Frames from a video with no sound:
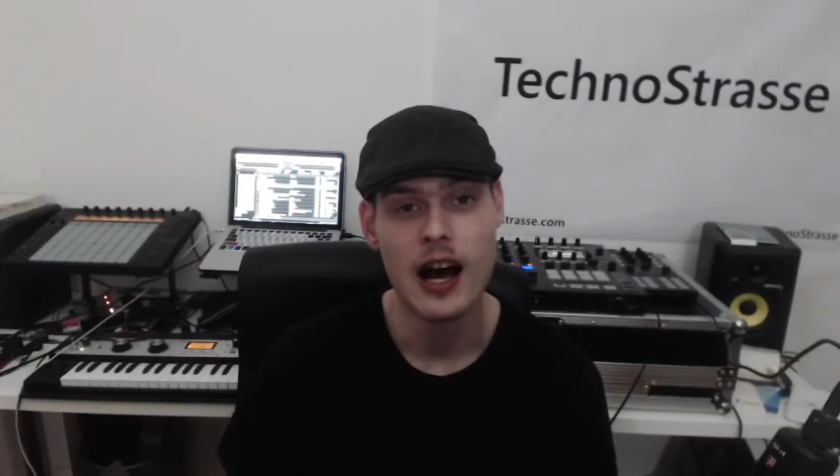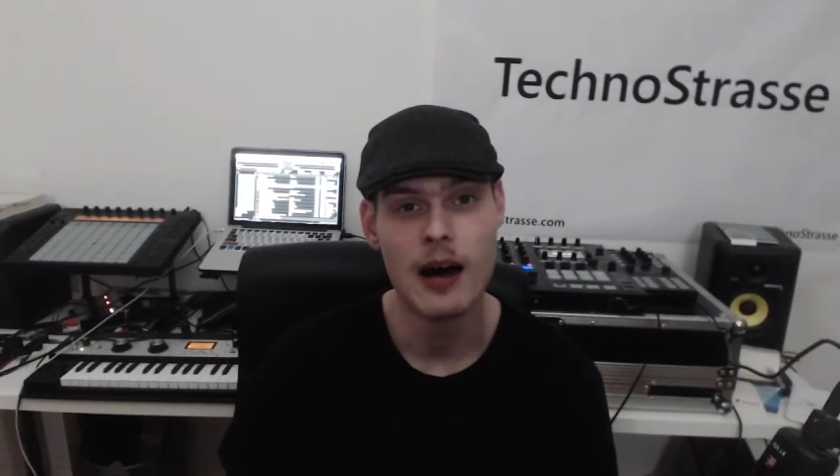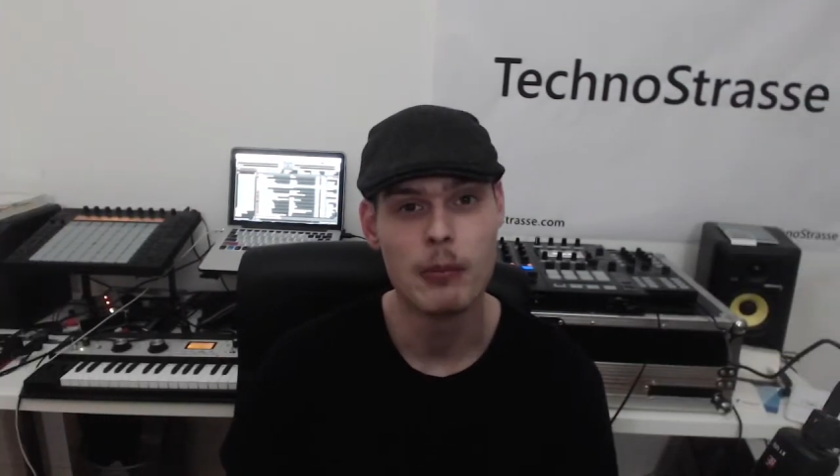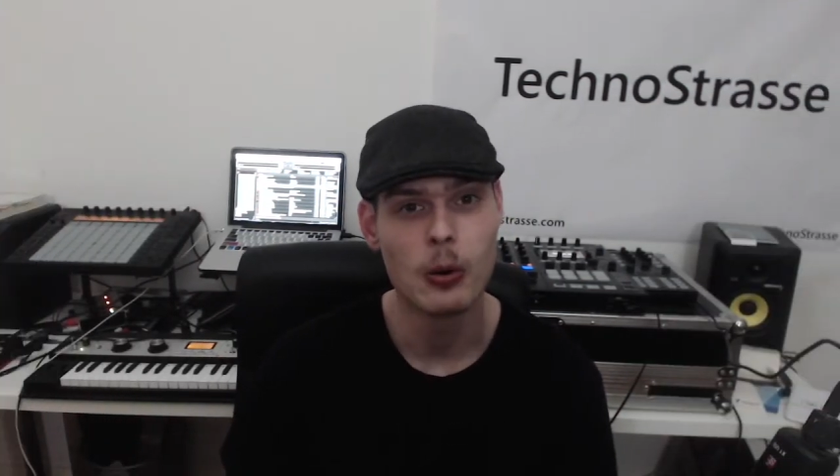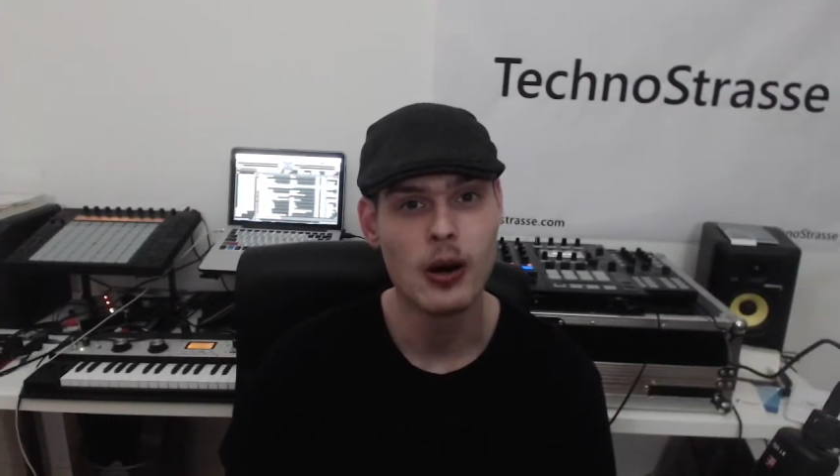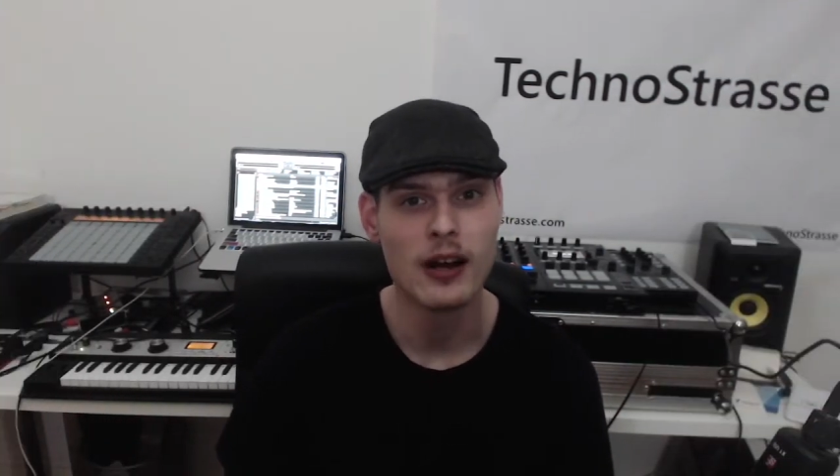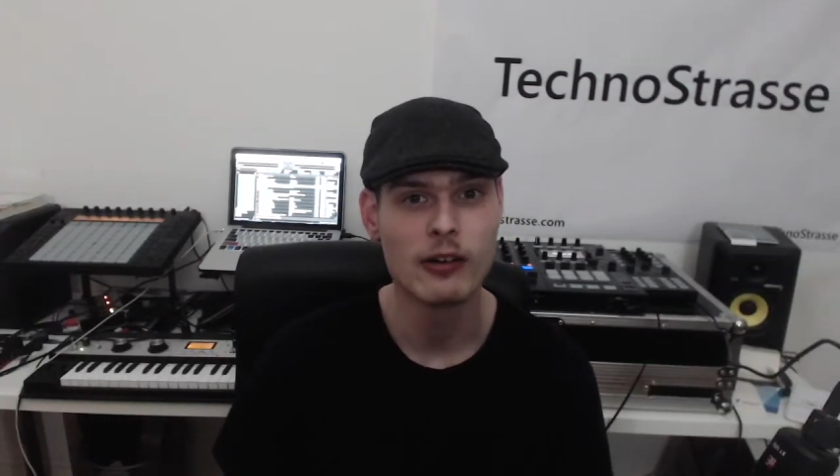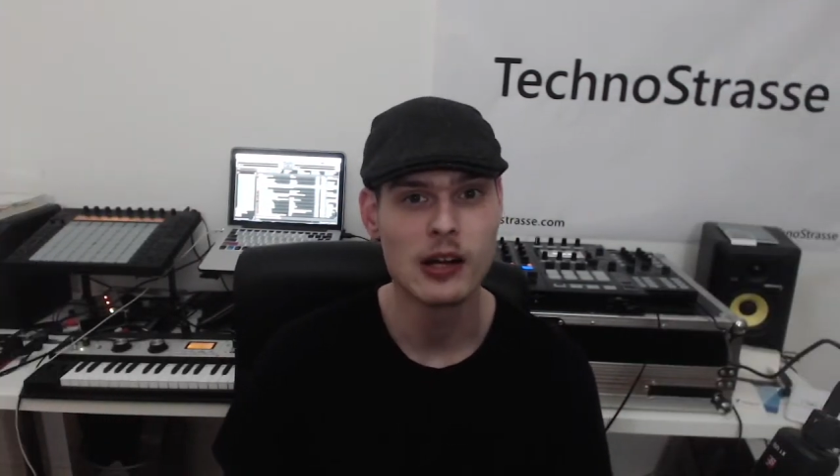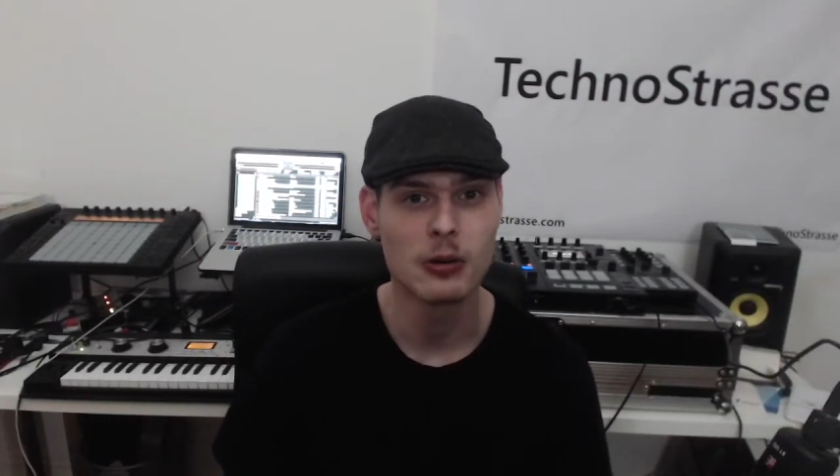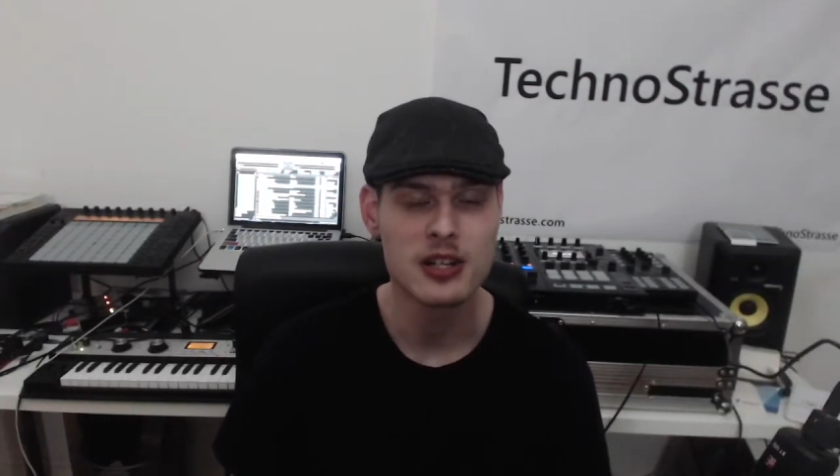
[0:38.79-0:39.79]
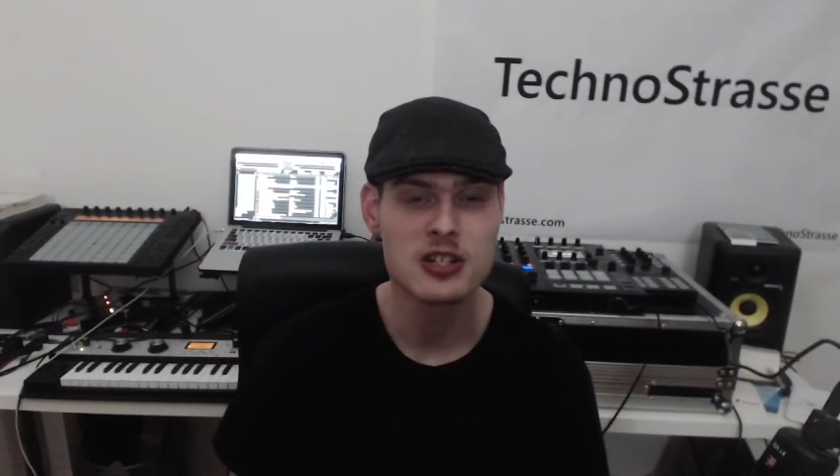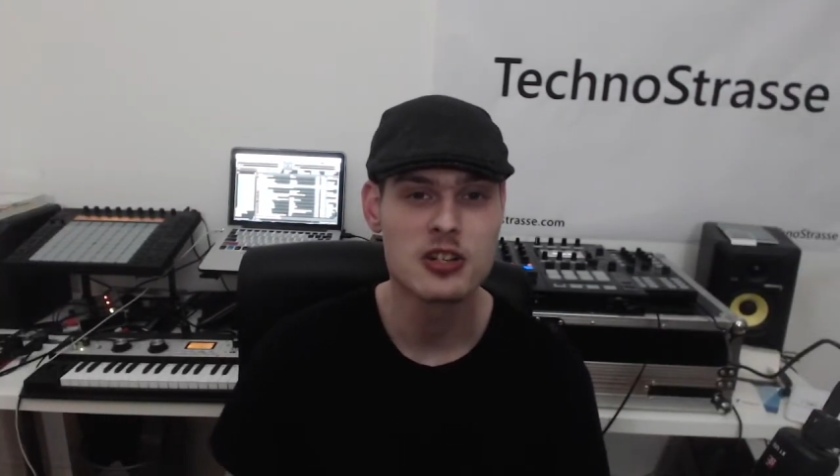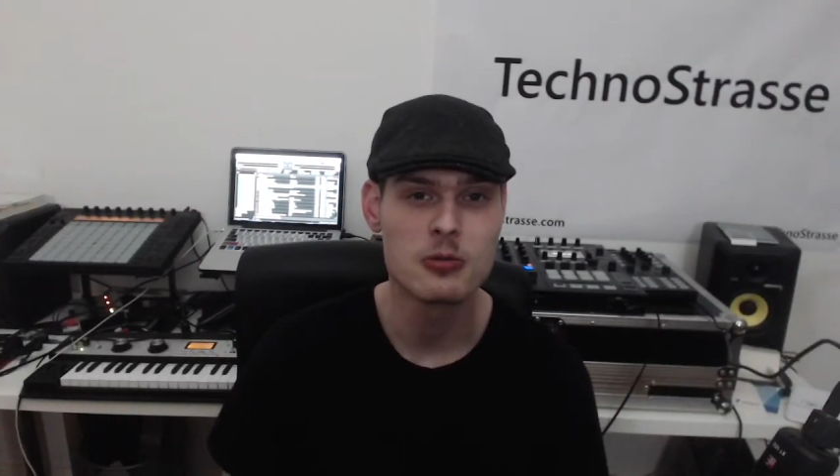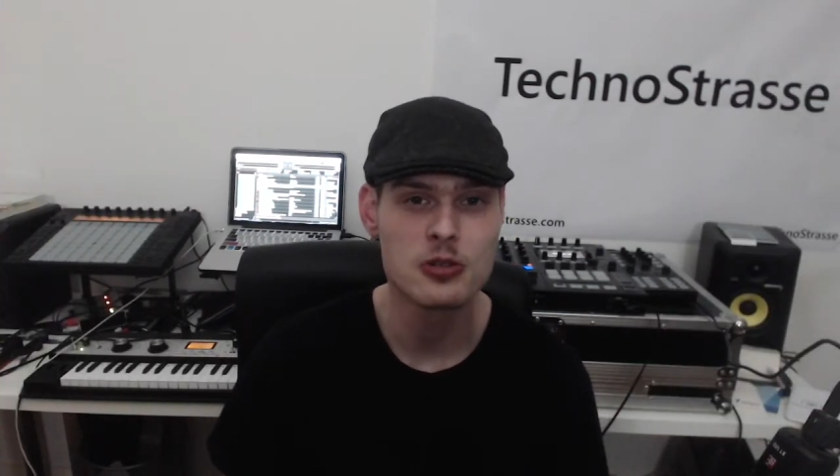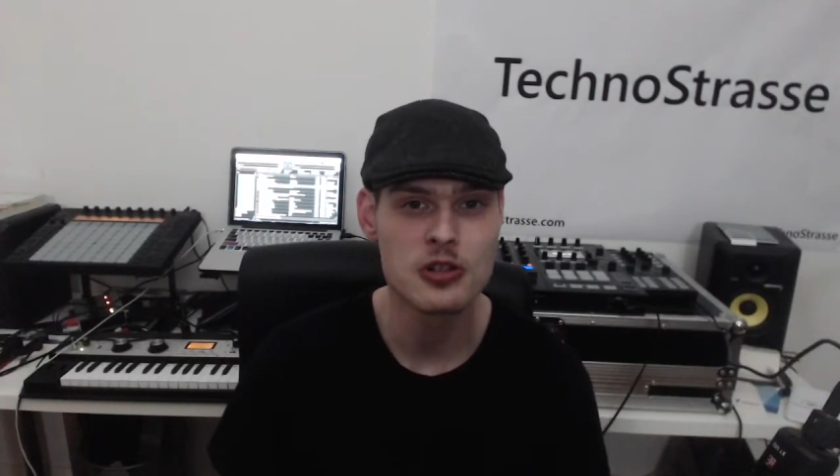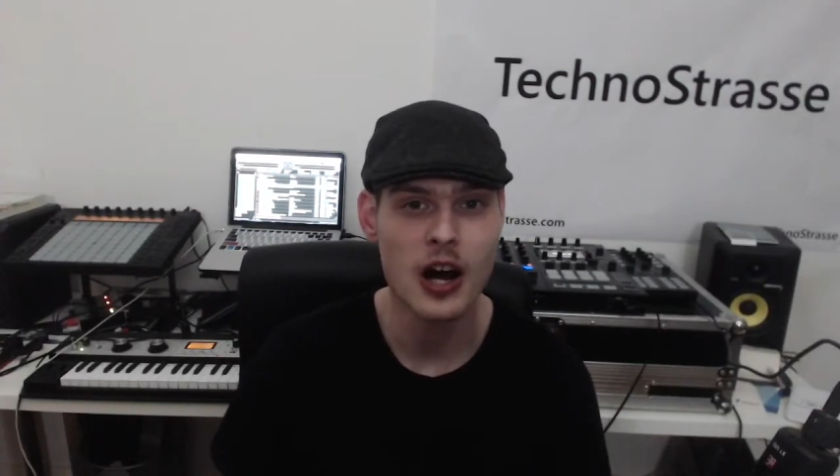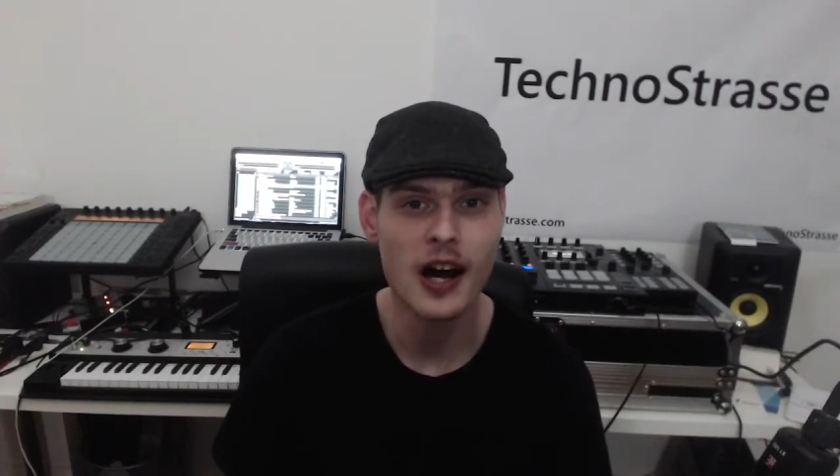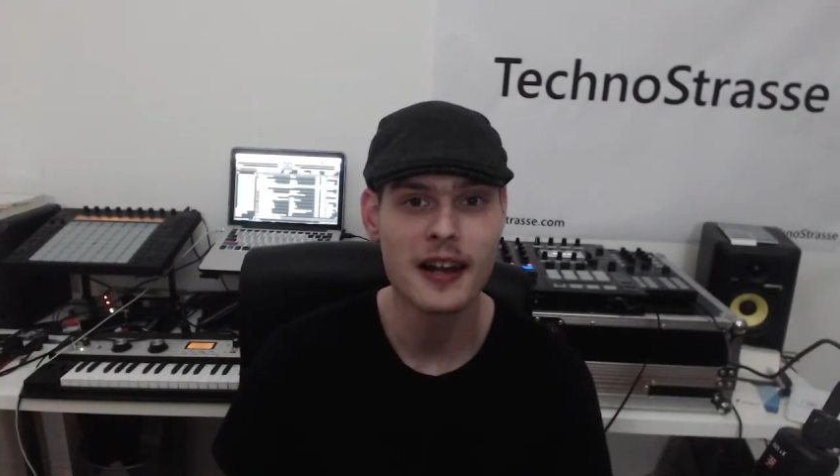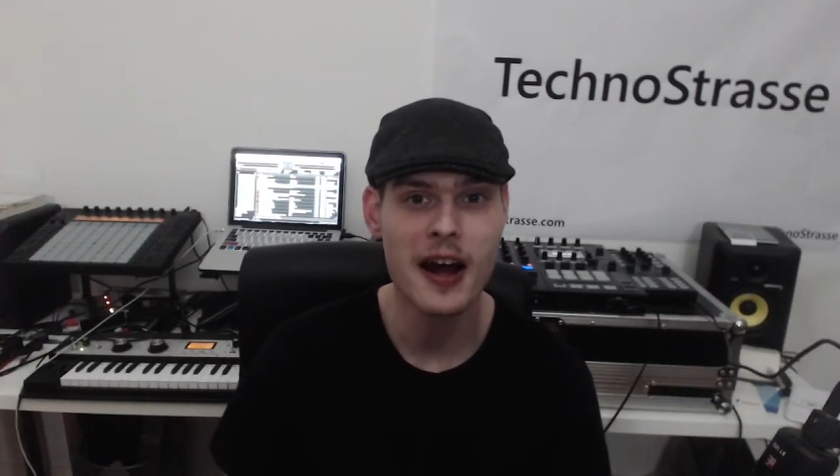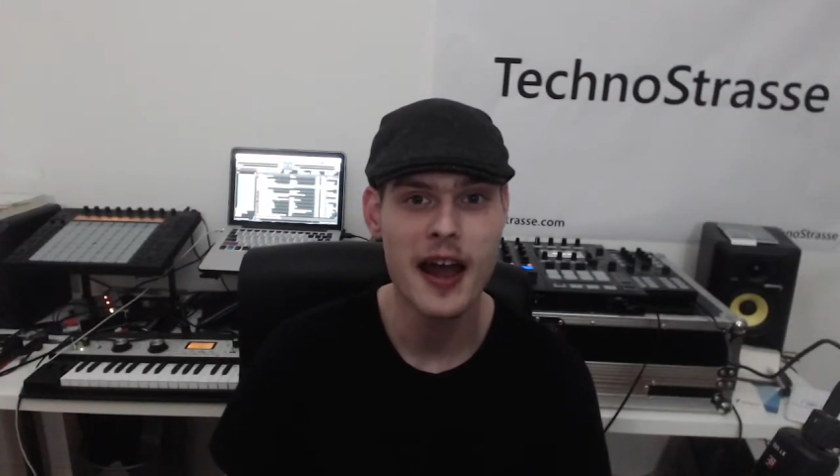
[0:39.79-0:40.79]
But what I really wanted to do was just
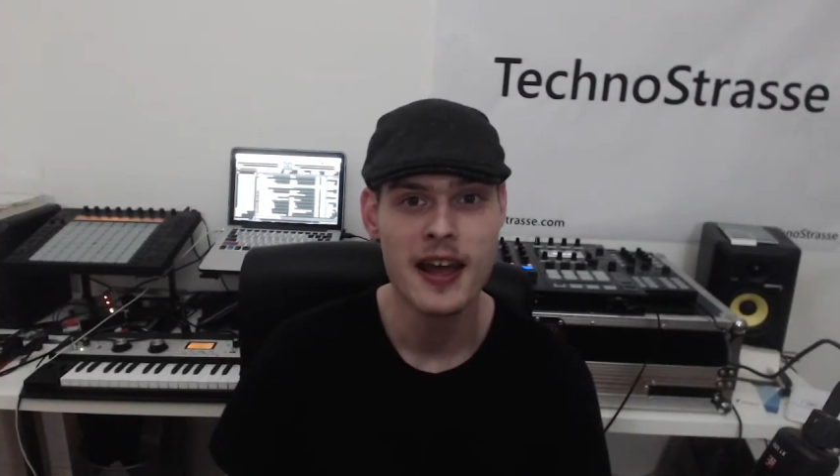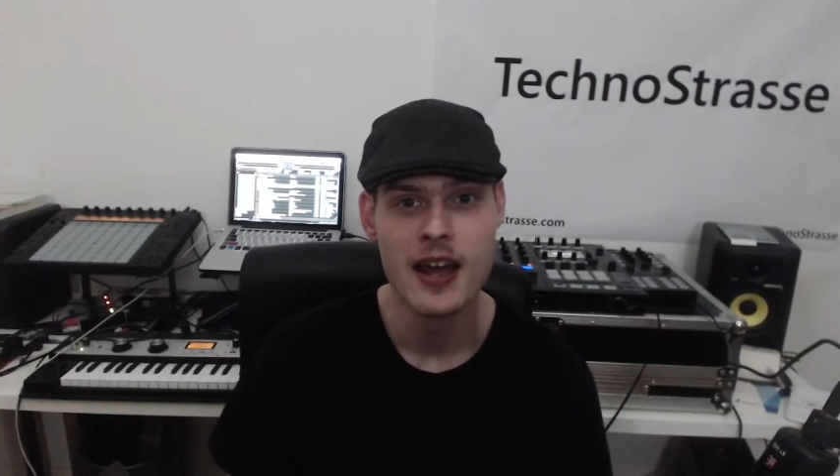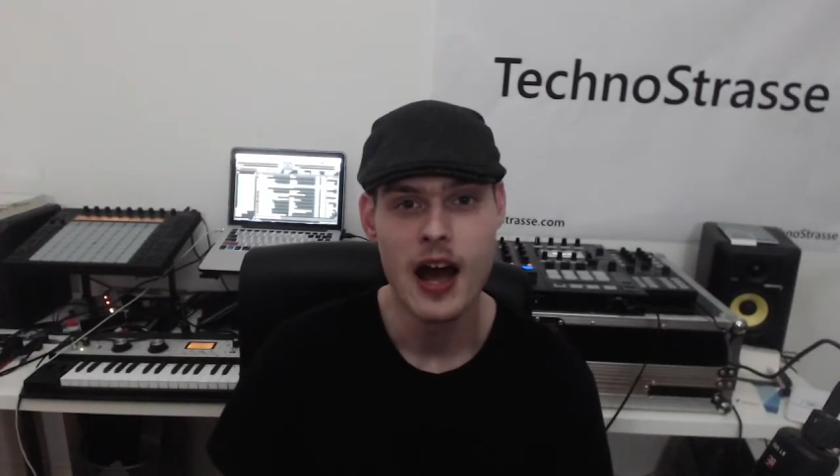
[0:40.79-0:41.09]
highlight